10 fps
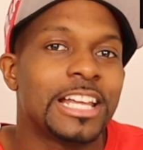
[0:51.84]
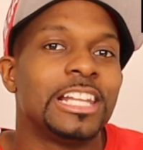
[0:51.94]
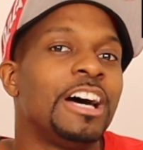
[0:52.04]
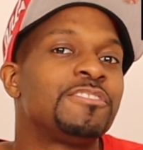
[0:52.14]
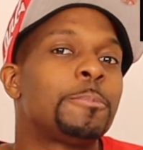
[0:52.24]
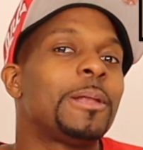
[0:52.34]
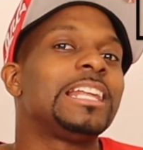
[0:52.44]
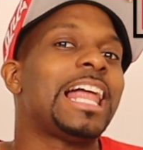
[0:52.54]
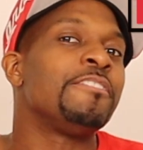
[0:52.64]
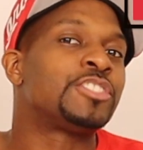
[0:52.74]
that love to
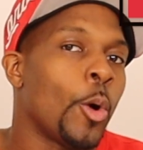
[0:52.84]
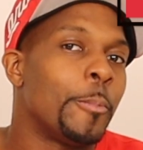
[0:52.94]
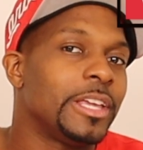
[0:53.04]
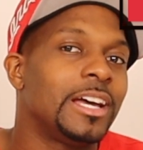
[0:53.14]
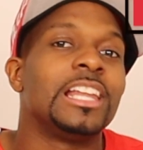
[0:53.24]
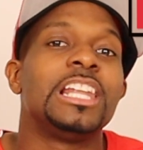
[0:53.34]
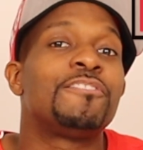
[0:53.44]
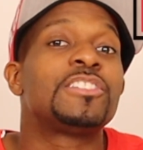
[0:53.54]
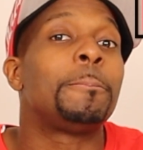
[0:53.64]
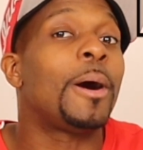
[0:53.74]
play Livetopia and
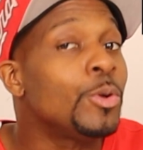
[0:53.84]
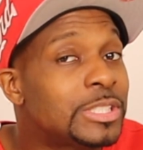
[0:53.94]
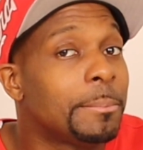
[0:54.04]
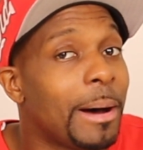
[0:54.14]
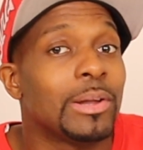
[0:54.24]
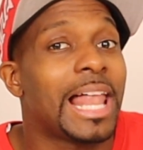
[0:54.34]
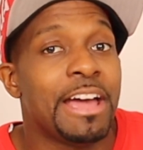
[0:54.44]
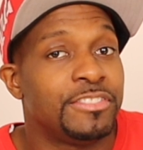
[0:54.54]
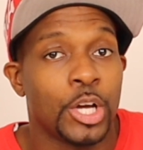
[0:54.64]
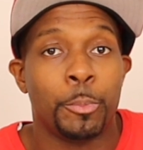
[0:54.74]
love to post about
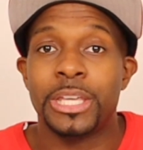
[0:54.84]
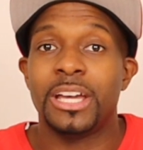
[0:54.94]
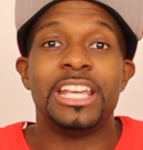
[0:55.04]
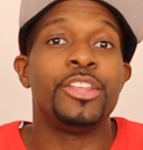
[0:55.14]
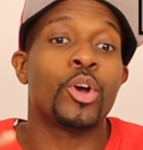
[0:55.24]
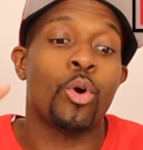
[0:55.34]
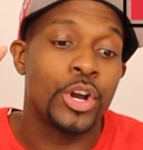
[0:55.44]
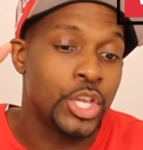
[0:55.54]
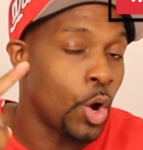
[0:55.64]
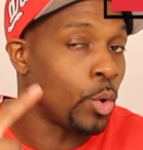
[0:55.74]
Livetopia, either
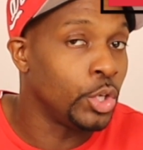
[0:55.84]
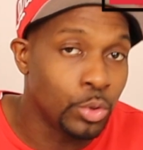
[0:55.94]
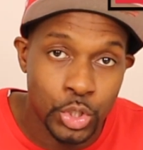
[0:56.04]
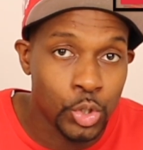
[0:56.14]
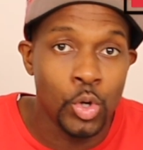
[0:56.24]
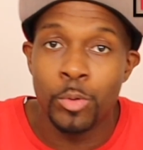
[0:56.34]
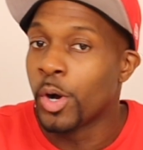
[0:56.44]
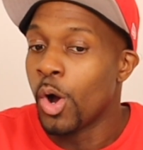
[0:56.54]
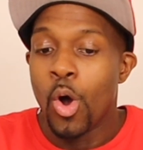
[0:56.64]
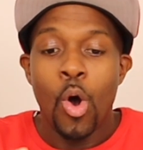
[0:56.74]
on your YouTube
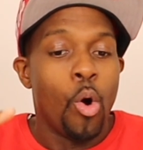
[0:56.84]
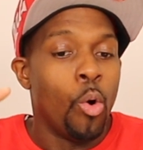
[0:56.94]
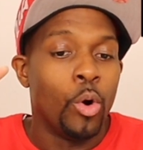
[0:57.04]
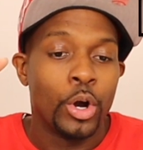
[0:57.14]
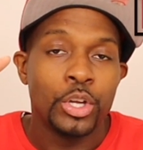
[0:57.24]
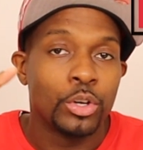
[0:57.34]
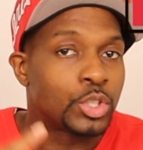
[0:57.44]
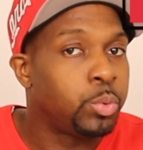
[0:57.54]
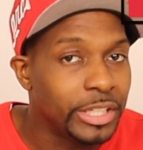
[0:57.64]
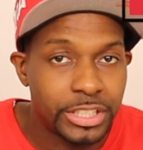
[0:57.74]
or your
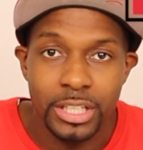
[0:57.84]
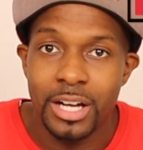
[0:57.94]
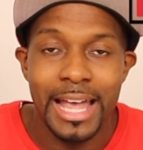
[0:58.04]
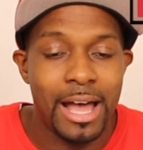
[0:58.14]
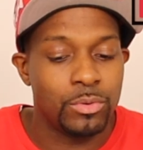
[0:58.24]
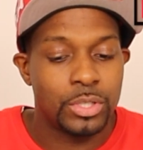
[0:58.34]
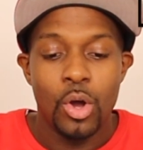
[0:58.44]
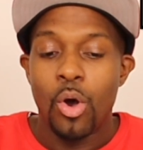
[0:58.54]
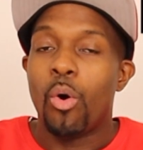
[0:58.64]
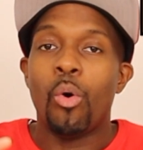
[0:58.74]
Twitch account
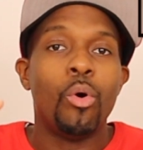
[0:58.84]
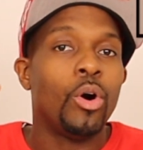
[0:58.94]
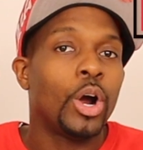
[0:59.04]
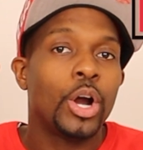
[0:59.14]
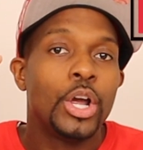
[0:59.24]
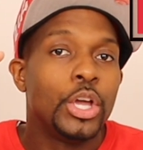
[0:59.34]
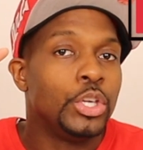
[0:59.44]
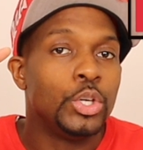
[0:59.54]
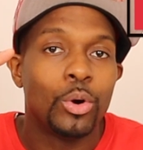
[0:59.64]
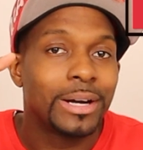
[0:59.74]
or
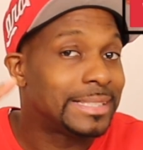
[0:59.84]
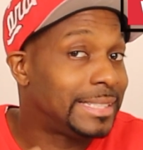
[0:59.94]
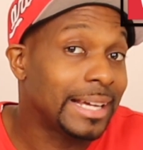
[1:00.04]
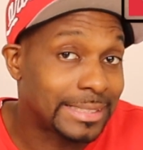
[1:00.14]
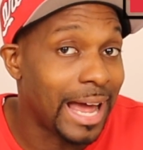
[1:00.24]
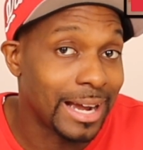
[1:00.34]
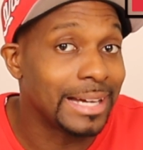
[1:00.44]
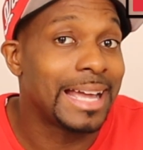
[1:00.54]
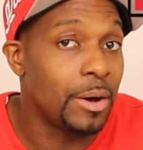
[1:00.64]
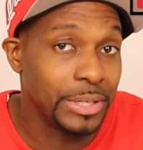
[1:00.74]
your TikTok
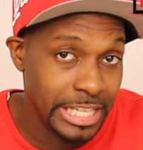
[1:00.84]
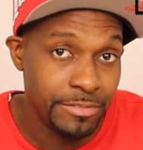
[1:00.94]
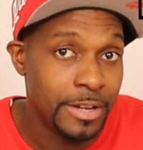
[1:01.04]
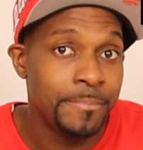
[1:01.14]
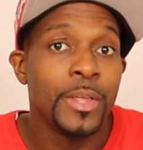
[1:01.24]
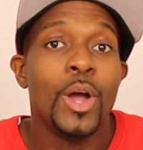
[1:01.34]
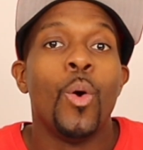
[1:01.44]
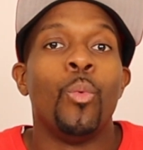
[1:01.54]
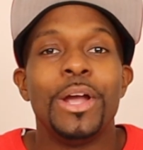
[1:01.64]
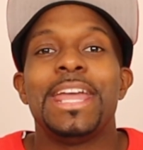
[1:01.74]
account, even,
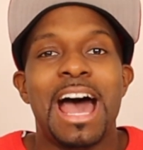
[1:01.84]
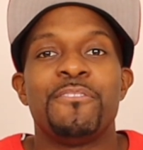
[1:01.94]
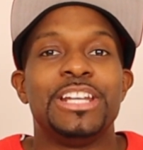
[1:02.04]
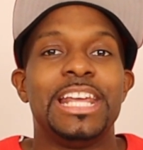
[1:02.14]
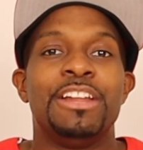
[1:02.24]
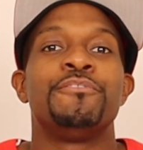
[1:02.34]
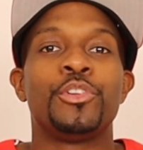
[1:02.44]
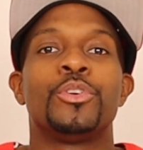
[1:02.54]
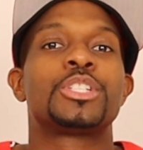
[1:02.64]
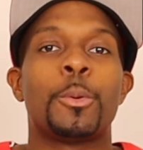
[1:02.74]
we have an
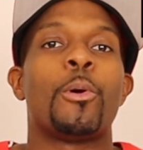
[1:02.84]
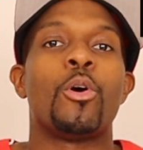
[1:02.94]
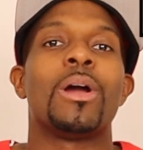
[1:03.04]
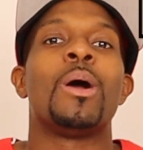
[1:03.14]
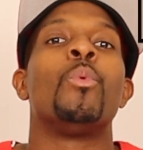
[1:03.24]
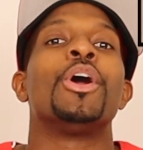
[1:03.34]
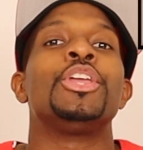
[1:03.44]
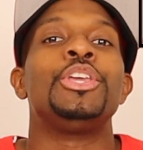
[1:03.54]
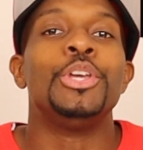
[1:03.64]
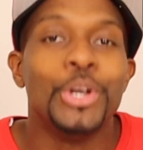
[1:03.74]
influencer program where
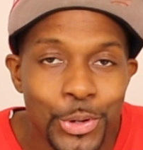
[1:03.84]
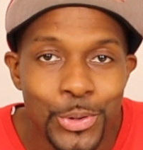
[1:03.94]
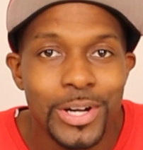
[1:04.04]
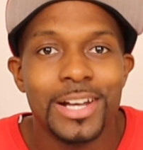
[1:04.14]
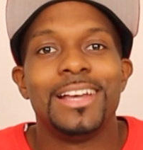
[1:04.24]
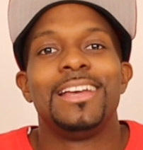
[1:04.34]
you